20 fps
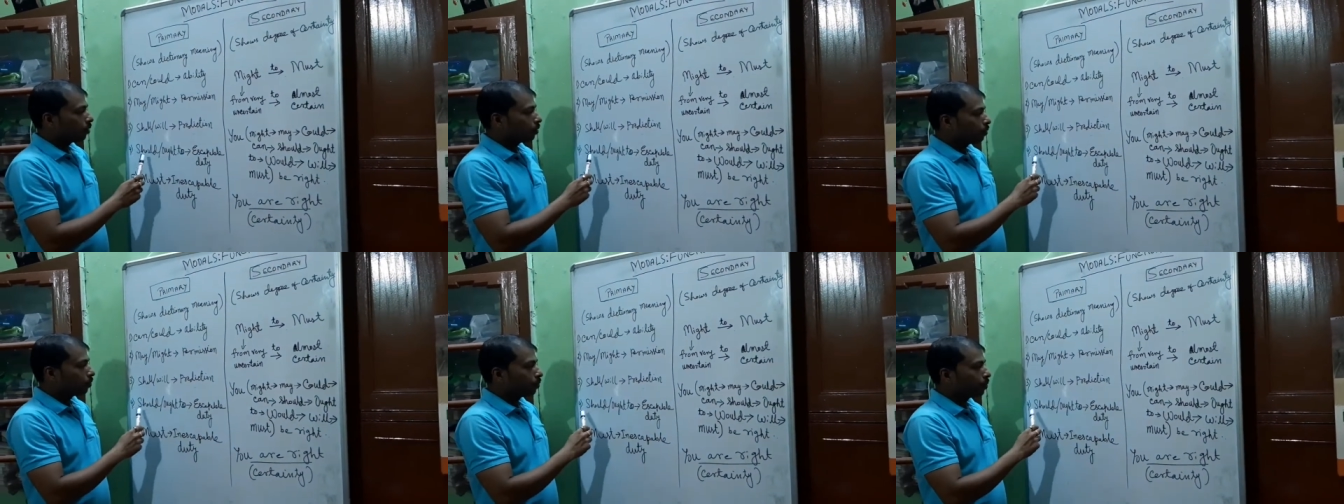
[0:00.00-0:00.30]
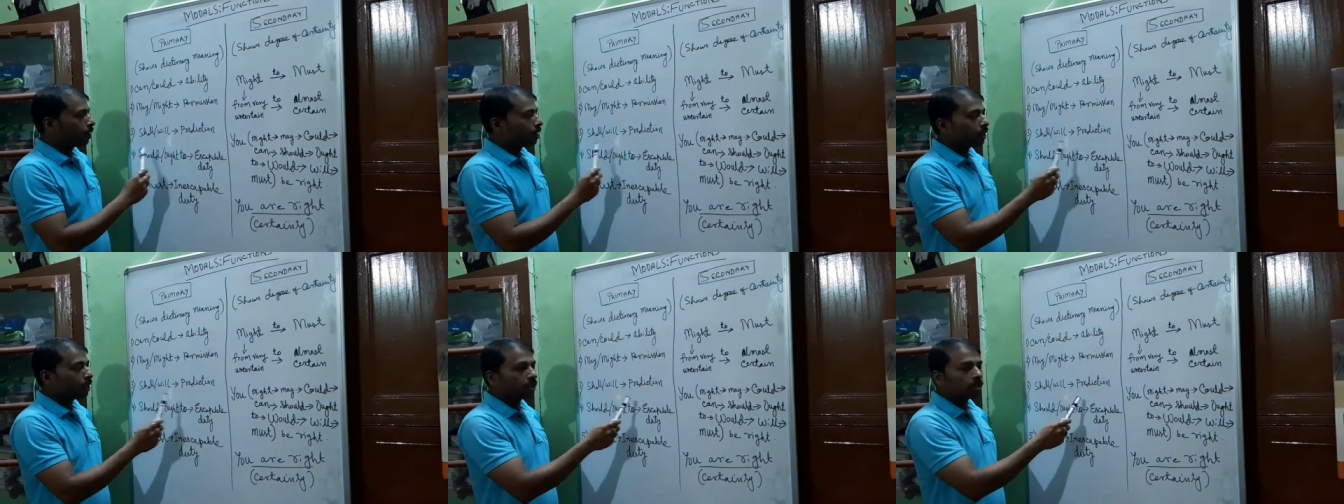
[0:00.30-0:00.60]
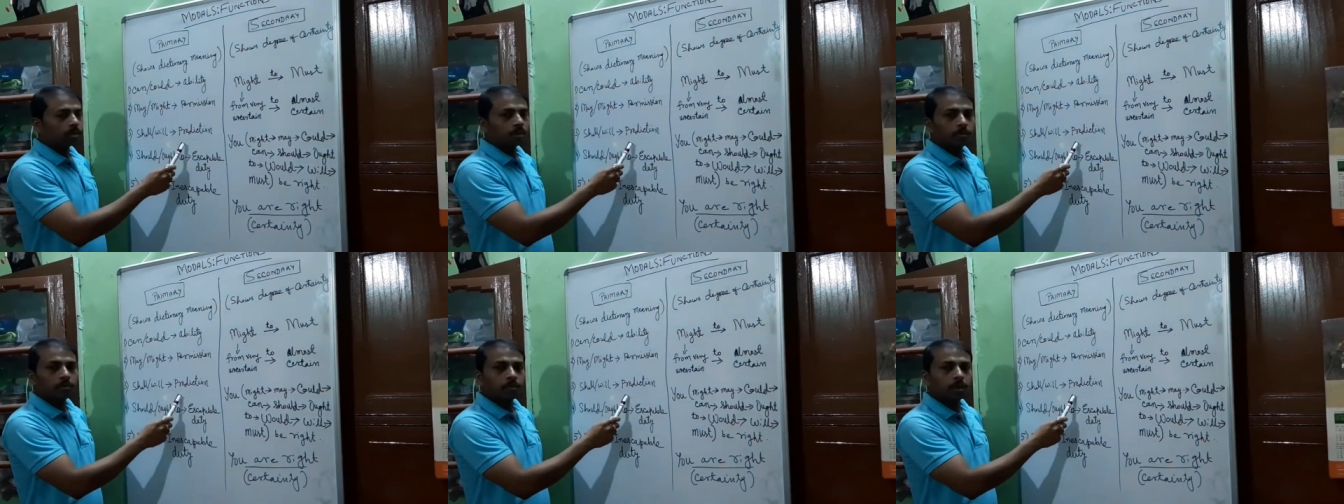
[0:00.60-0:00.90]
Predicting
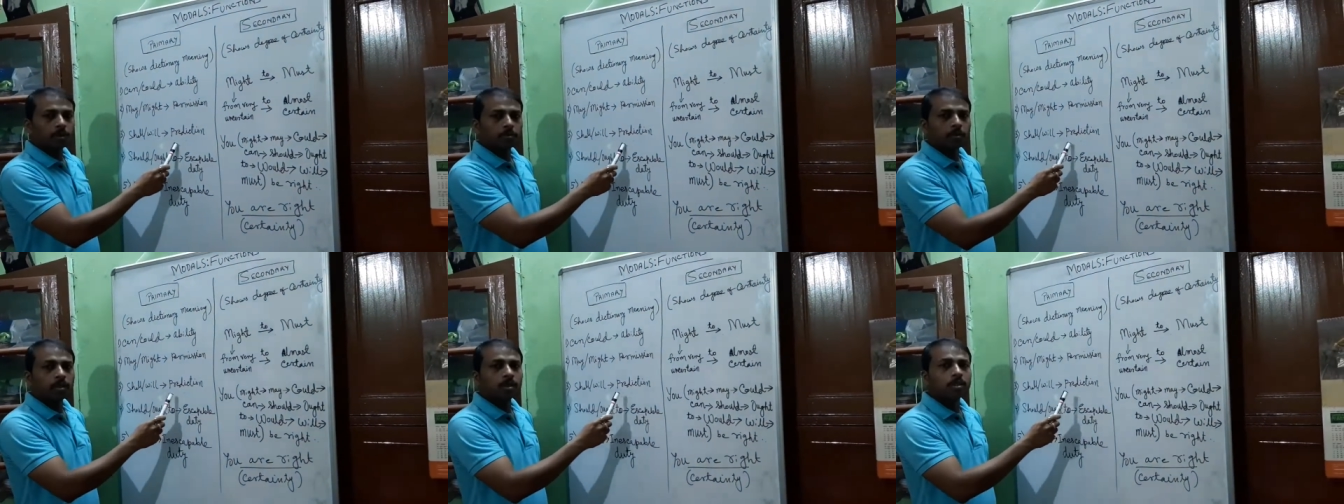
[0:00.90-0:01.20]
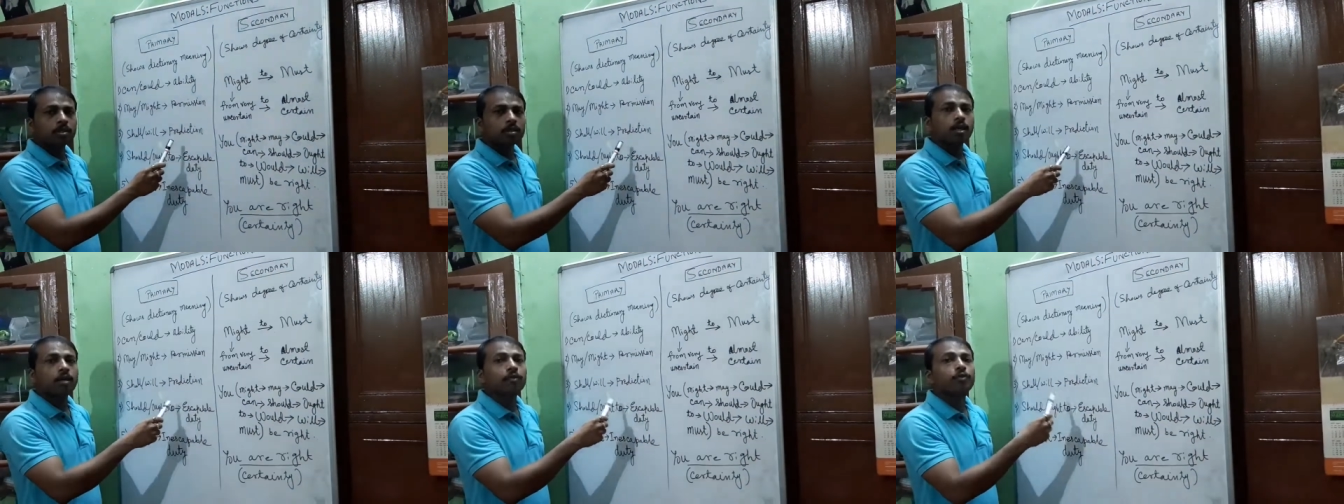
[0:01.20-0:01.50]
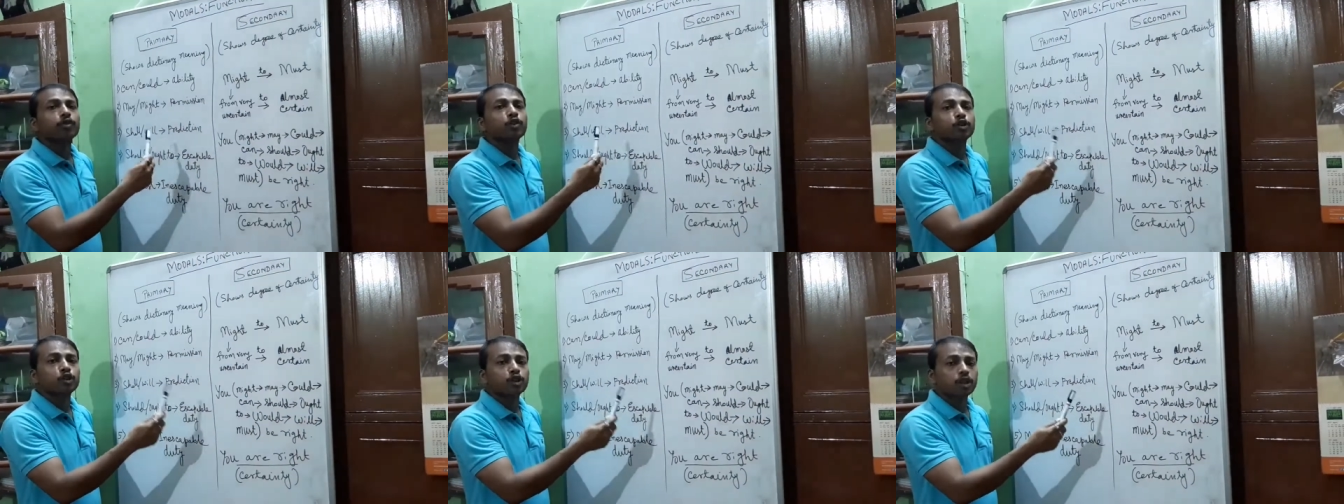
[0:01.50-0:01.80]
something means a
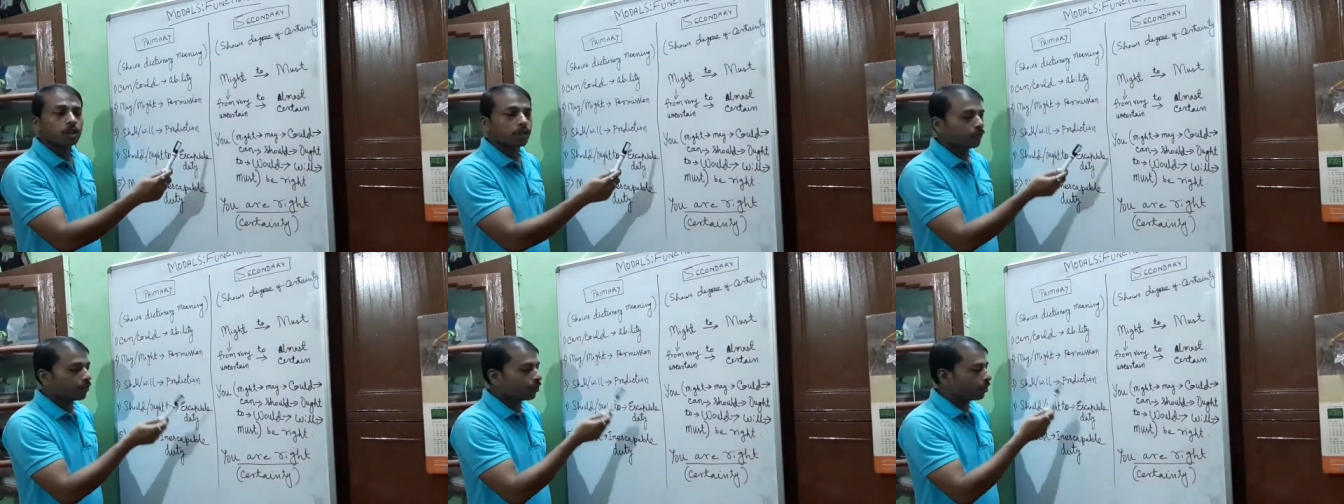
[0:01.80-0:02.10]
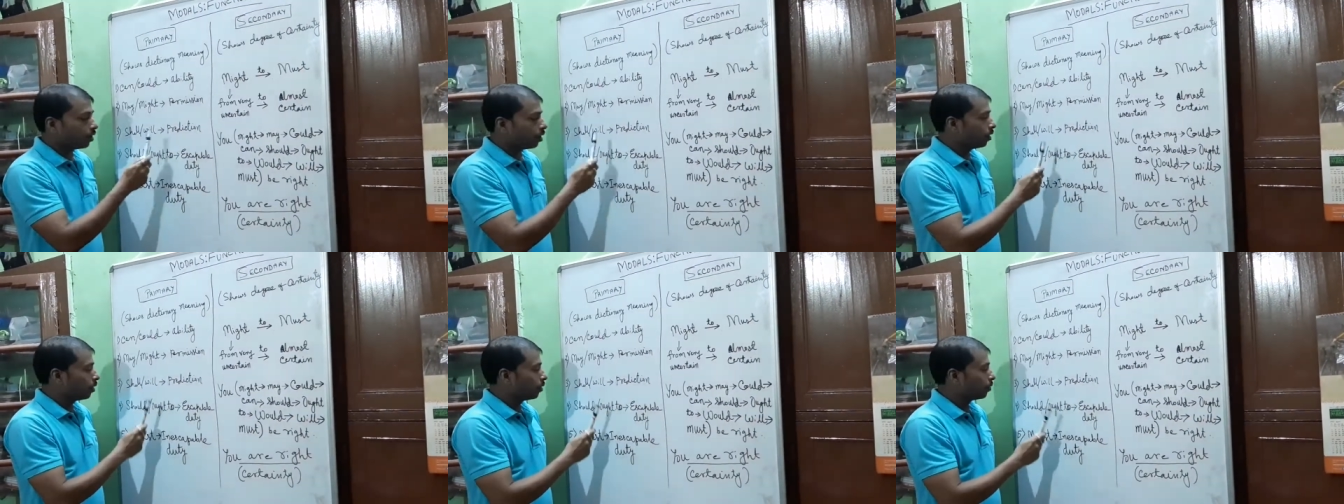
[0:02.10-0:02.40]
future affair.